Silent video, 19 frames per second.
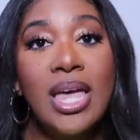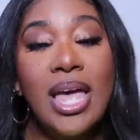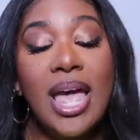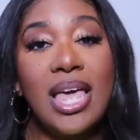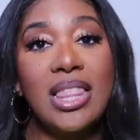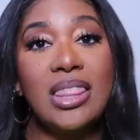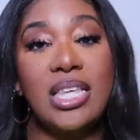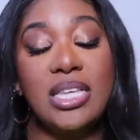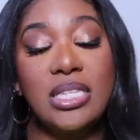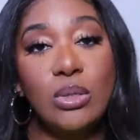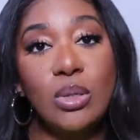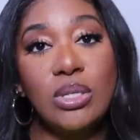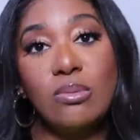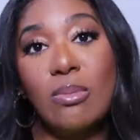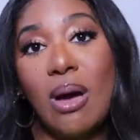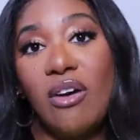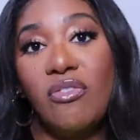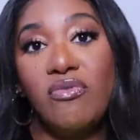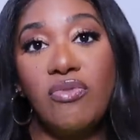And this was
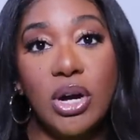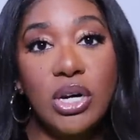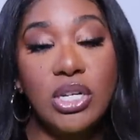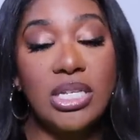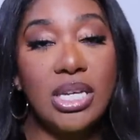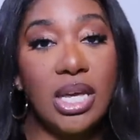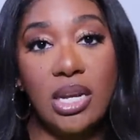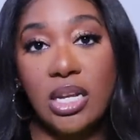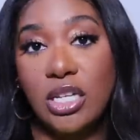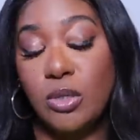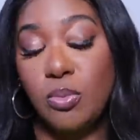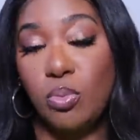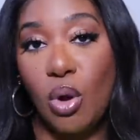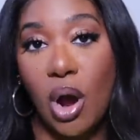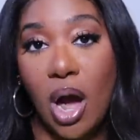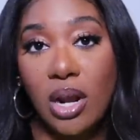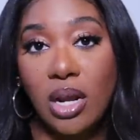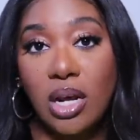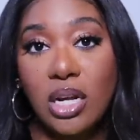my first in its
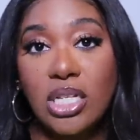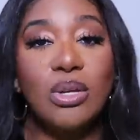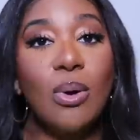product.